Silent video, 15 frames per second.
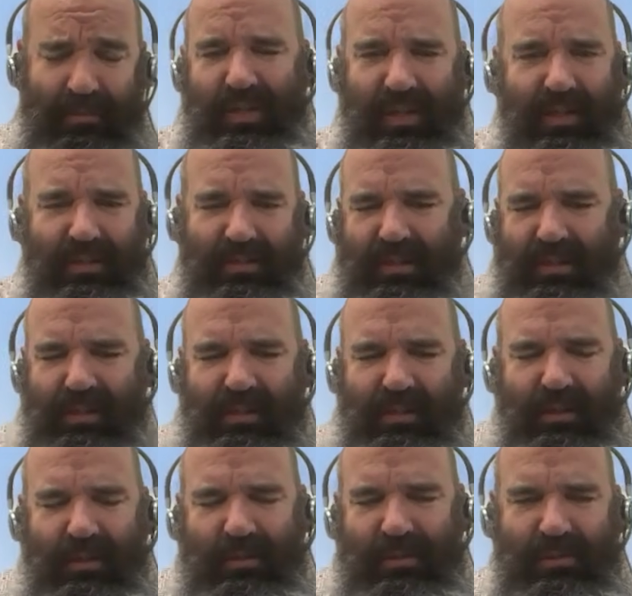GDAL is an
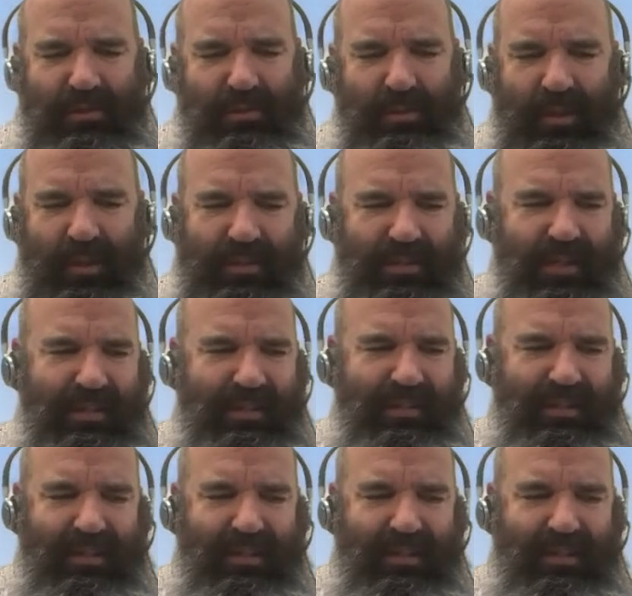open source project,